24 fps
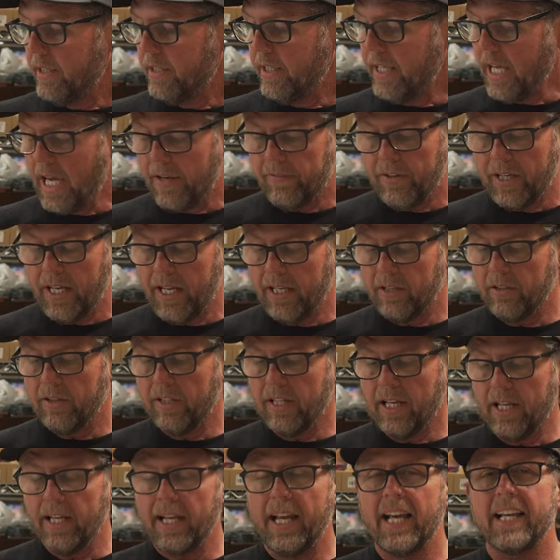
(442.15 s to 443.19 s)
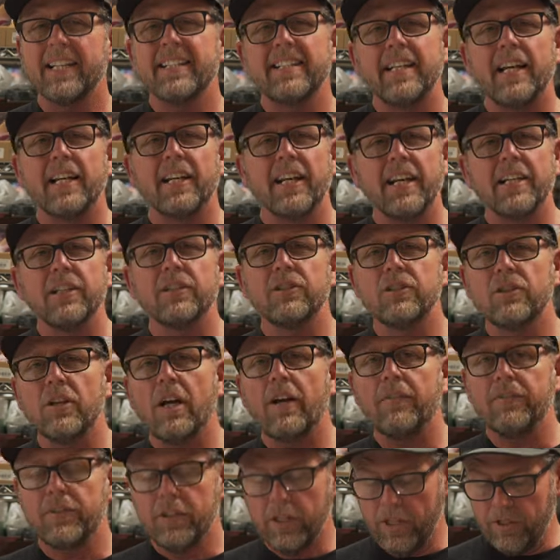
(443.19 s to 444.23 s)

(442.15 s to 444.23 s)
The Avet handle kind of has that kind of soft